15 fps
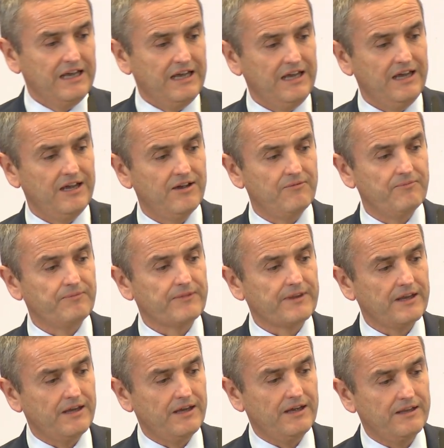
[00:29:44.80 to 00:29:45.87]
Um,
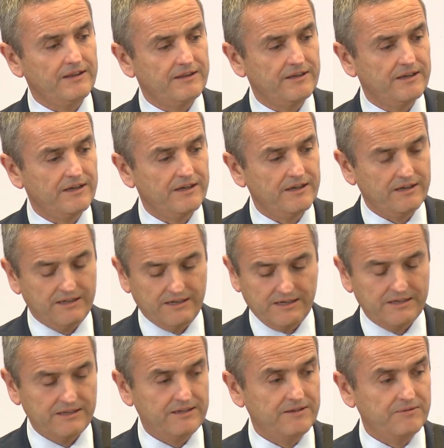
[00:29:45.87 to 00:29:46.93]
and
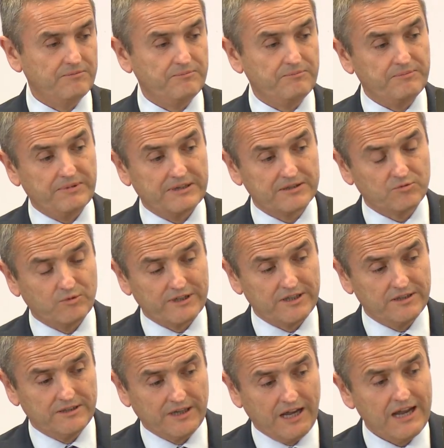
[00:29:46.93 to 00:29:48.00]
and But what
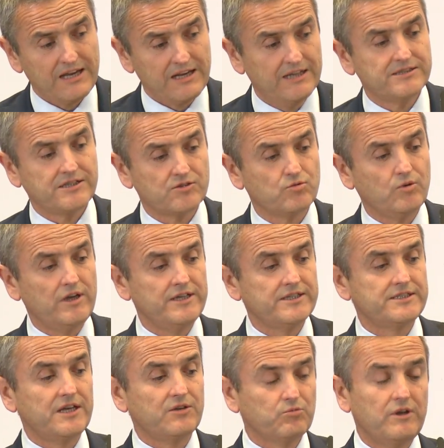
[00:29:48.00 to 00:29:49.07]
it highlights as well
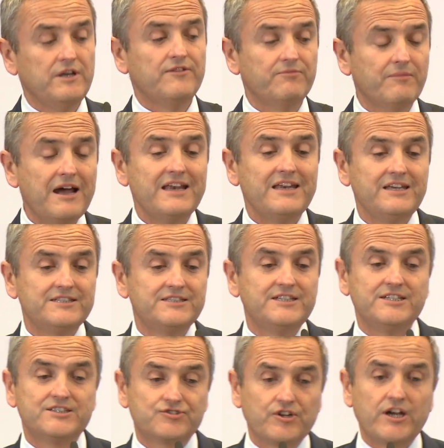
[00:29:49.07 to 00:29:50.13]
is that, well, if money is
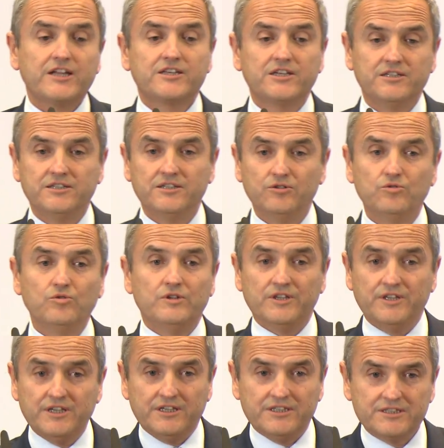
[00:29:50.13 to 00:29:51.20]
distracted in
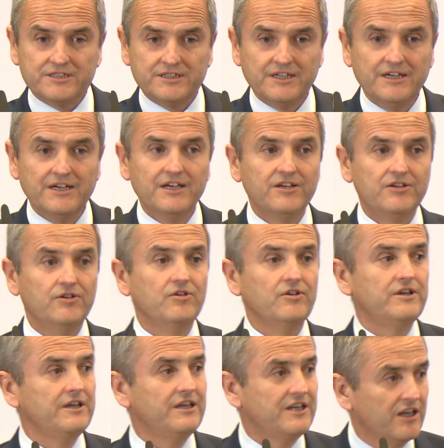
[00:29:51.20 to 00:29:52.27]
doing this, you know,
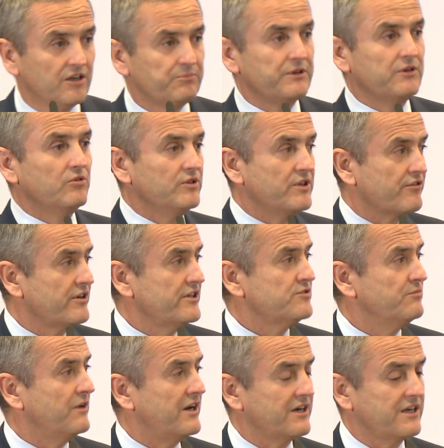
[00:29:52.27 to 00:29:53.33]
in helping with the
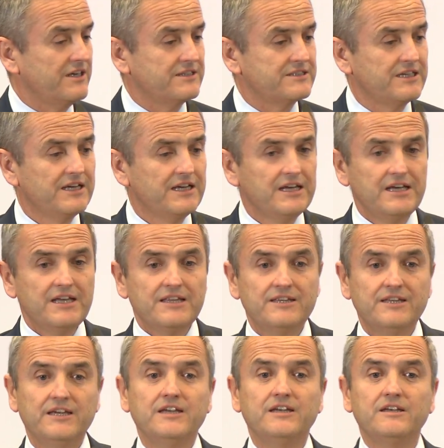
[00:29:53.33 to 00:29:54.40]
risk markets,
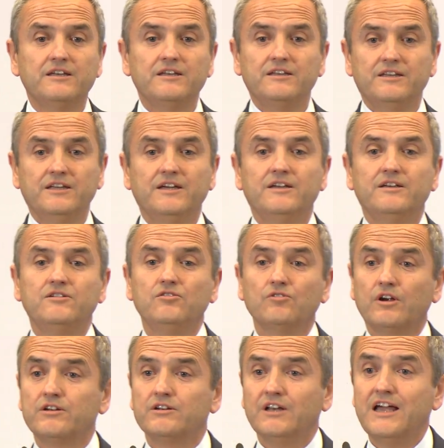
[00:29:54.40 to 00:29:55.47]
then, then
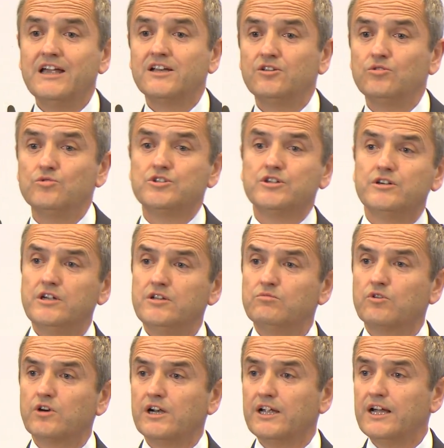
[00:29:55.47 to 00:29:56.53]
you are likely to generate
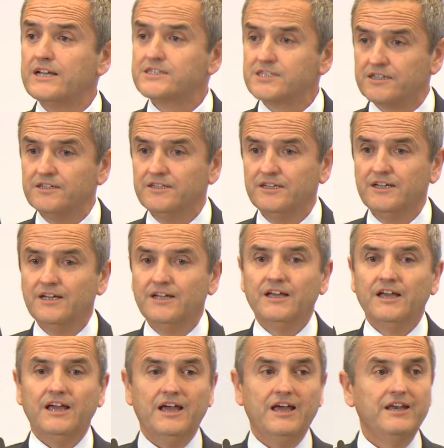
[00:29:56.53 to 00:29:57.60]
moral hazard,
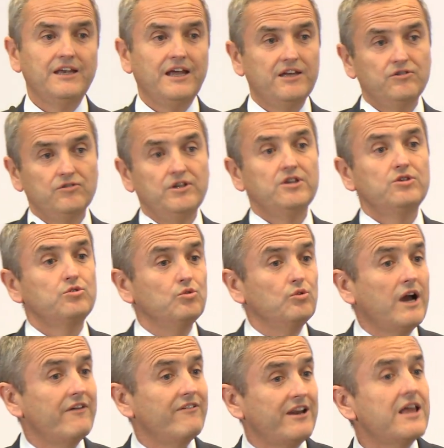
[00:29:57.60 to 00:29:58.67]
and, and you need to
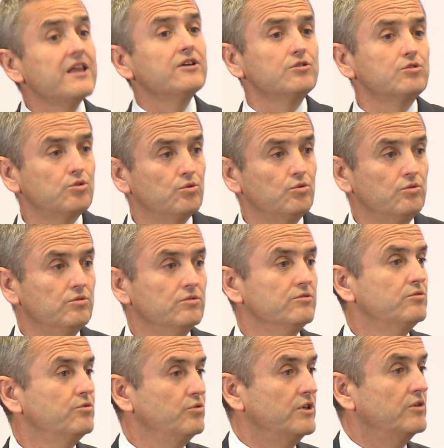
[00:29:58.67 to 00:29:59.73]
have another tool
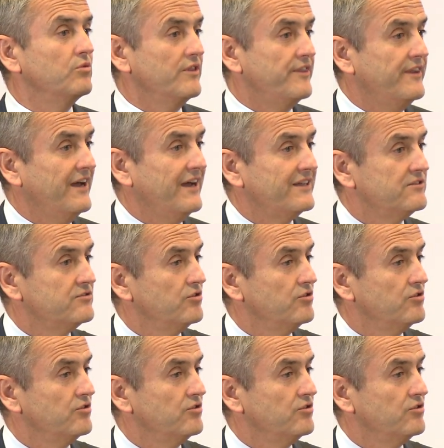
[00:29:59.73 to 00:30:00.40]
to deal with that.